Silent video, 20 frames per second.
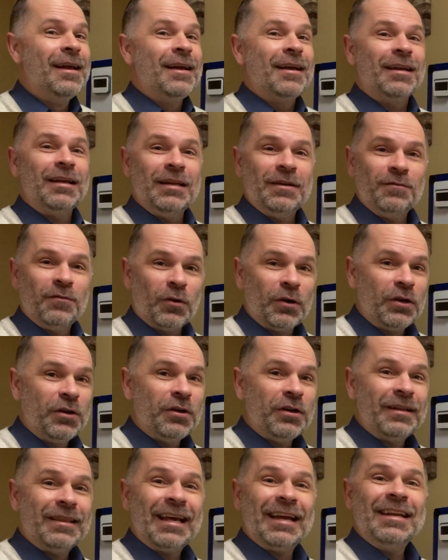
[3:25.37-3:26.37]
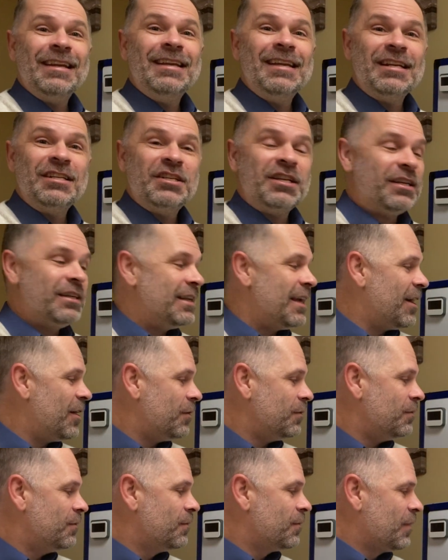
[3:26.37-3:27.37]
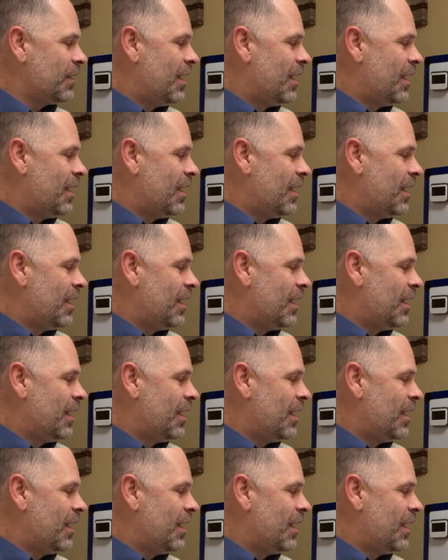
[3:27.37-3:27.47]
Getting very good at that, niching down.